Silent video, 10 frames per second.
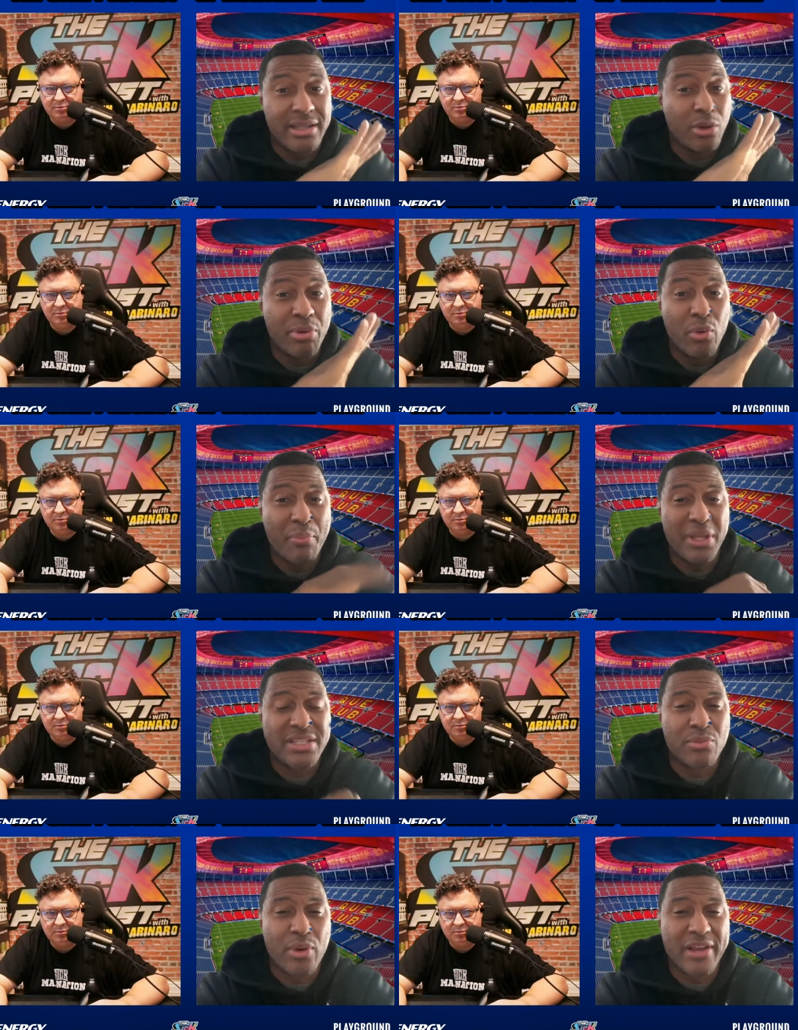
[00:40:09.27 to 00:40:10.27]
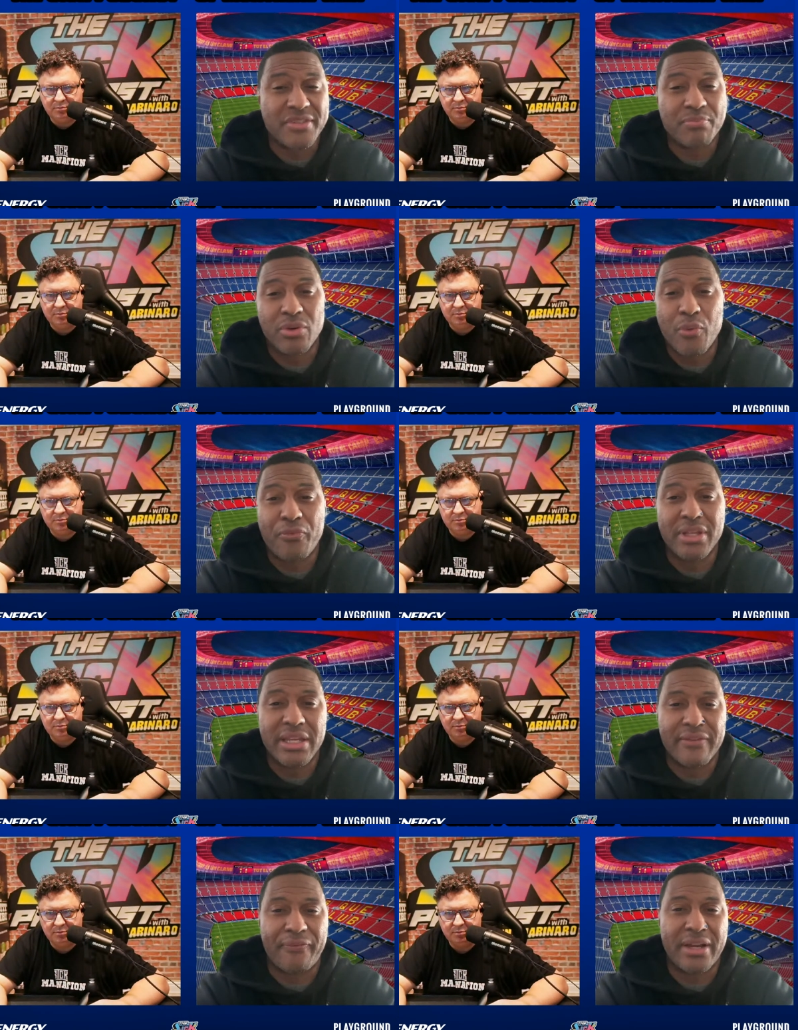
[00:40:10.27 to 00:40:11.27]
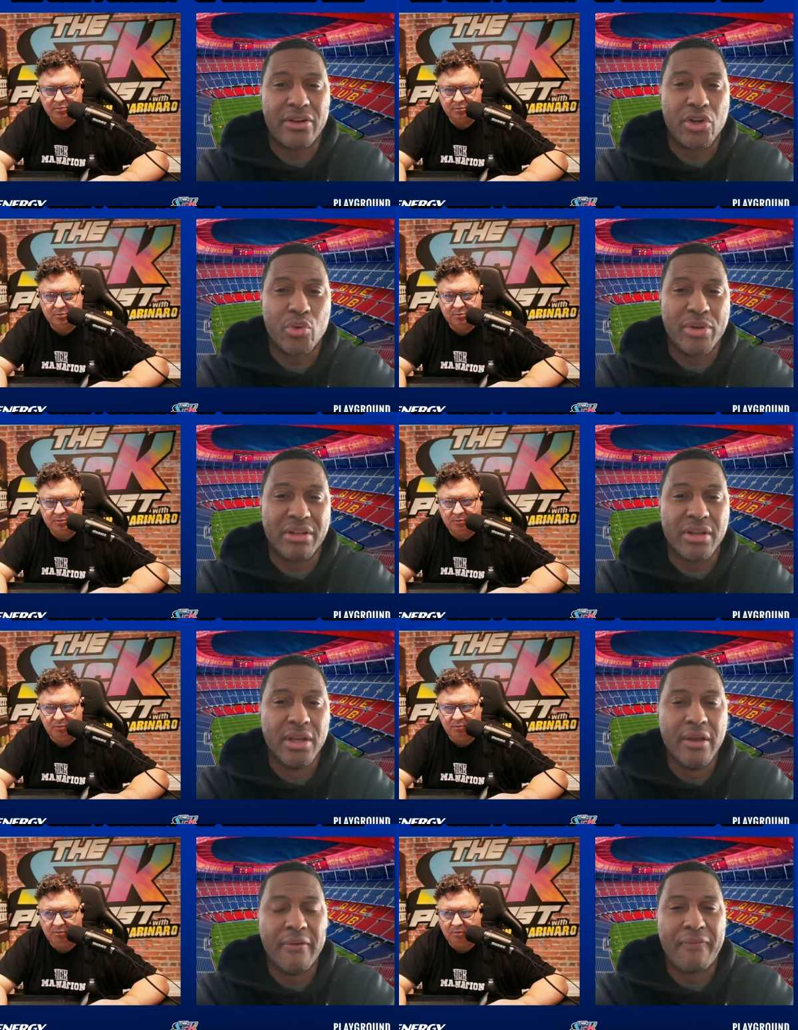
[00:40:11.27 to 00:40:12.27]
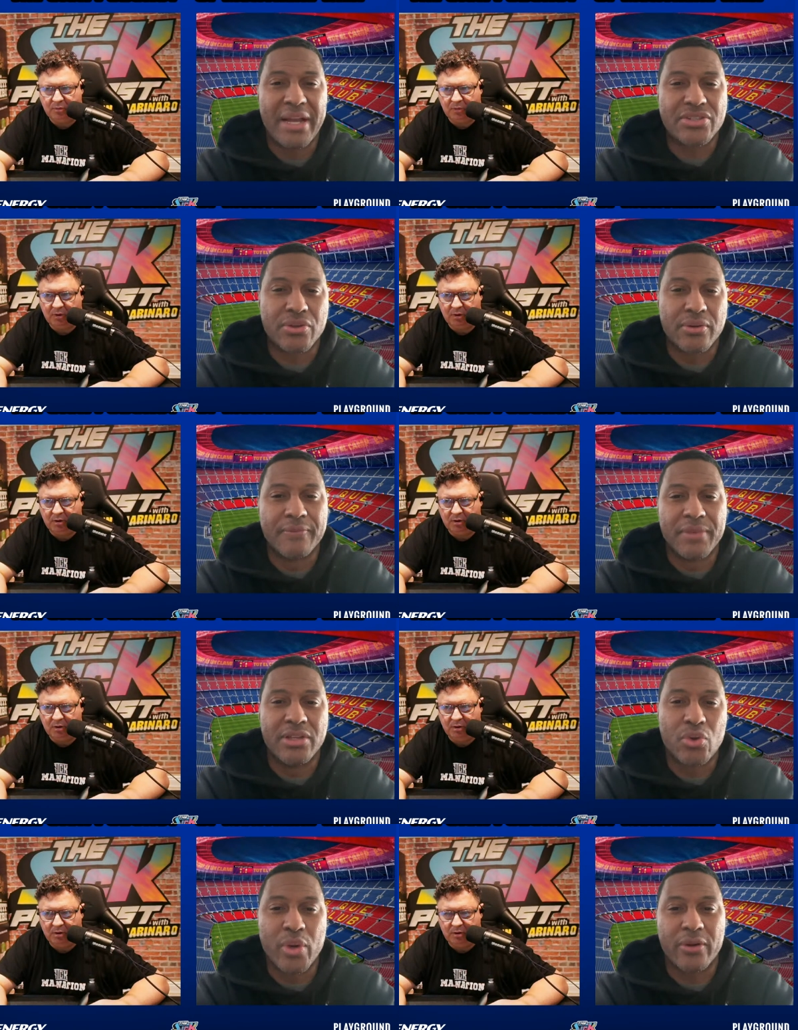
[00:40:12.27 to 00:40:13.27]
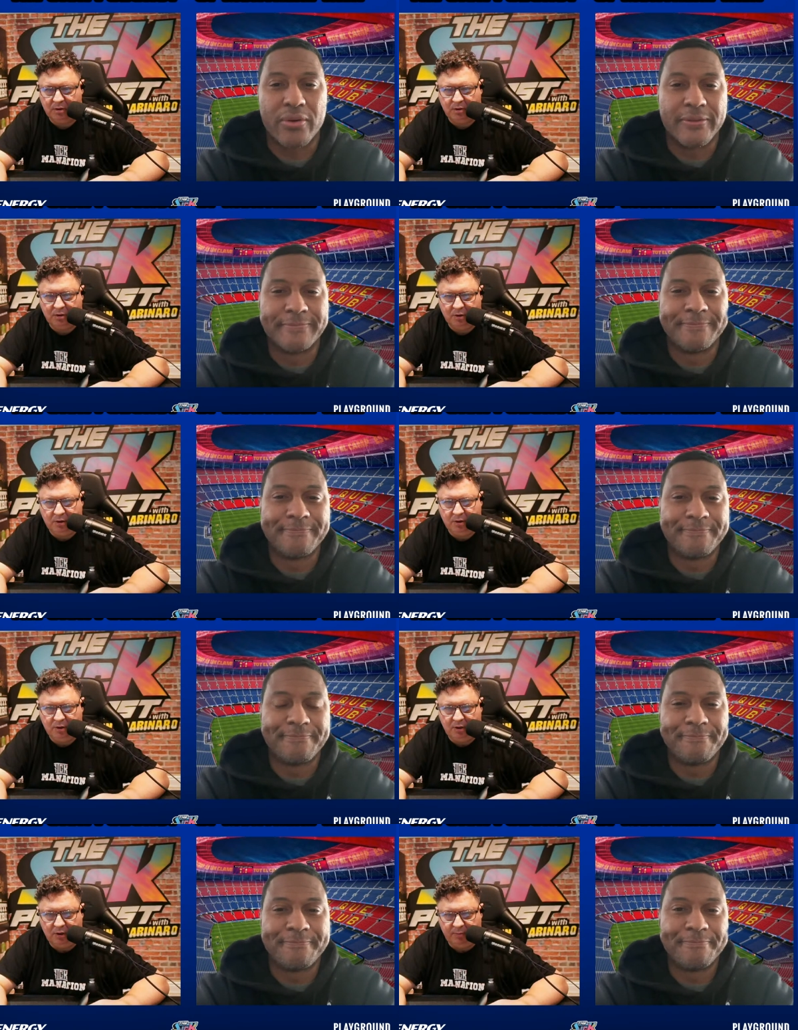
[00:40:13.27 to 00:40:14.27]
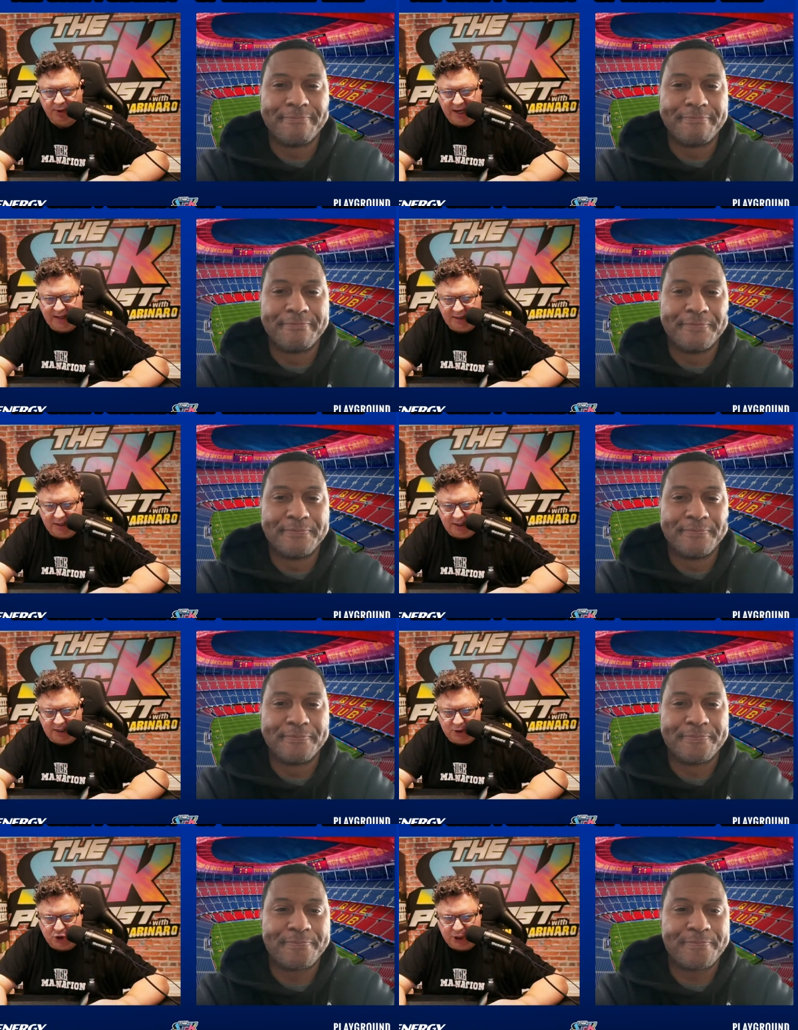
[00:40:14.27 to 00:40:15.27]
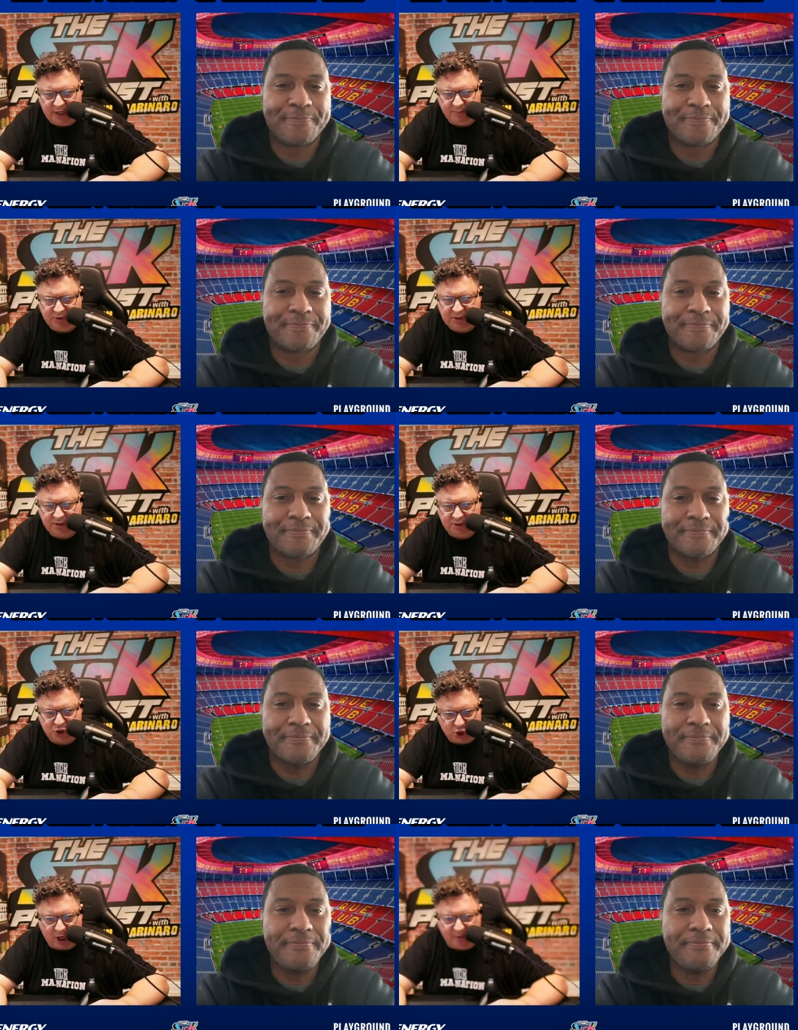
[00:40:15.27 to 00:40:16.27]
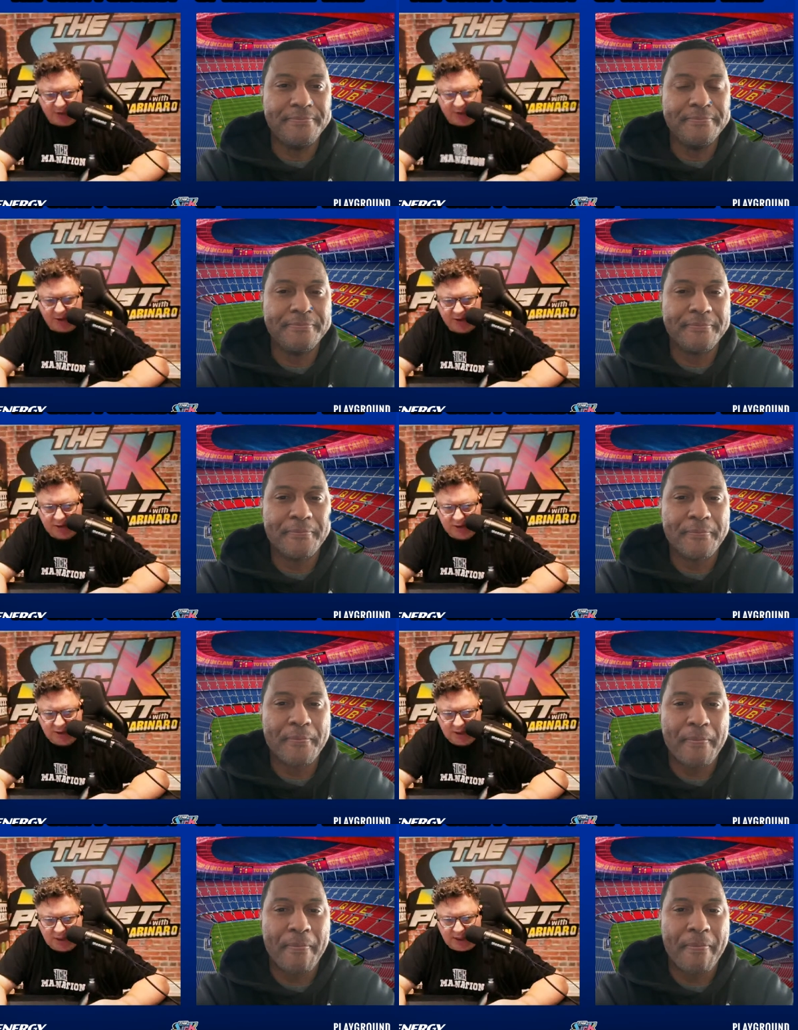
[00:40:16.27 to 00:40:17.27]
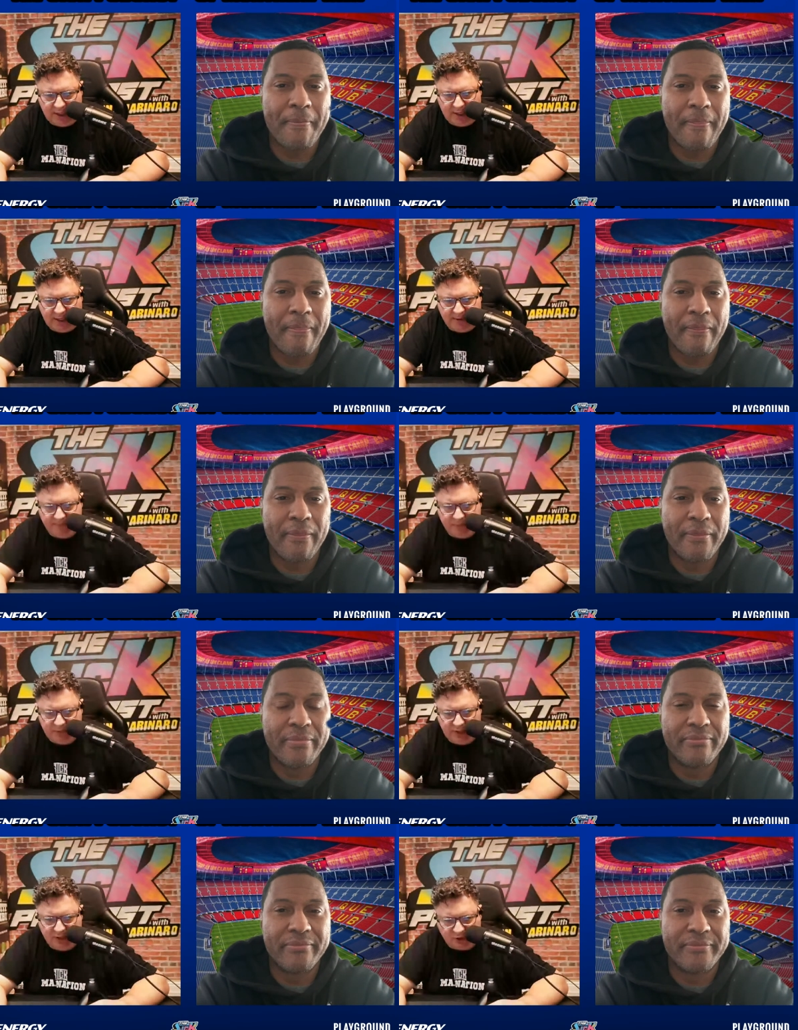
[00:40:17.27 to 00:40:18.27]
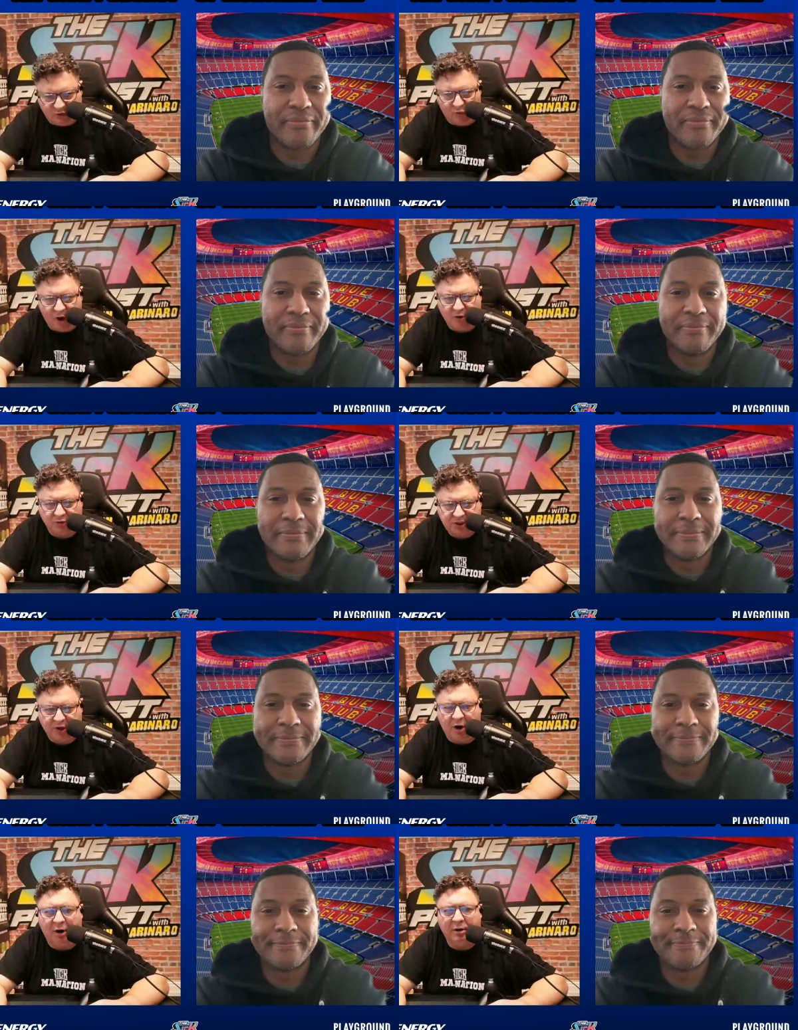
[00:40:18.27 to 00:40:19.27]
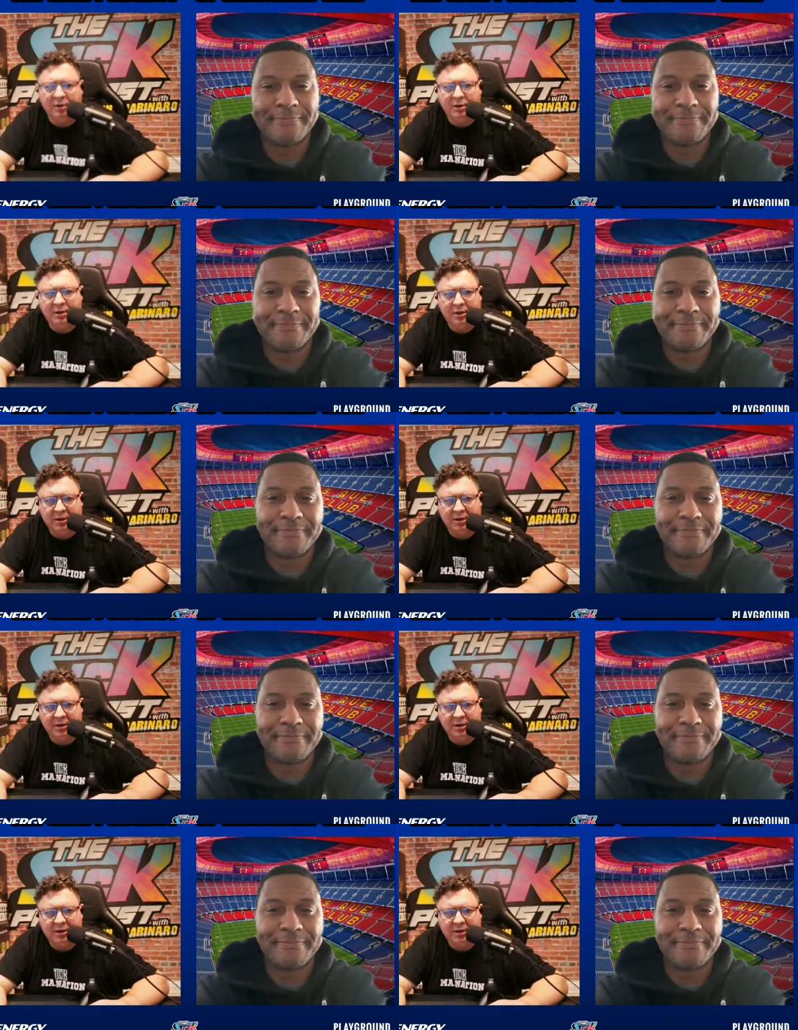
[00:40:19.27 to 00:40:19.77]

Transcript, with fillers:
Speaker 1: they'll be replacing refs, but hopefully they find an agreement faster and quicker. Pat
Speaker 2: uh, James Sharman um, in the Toronto Star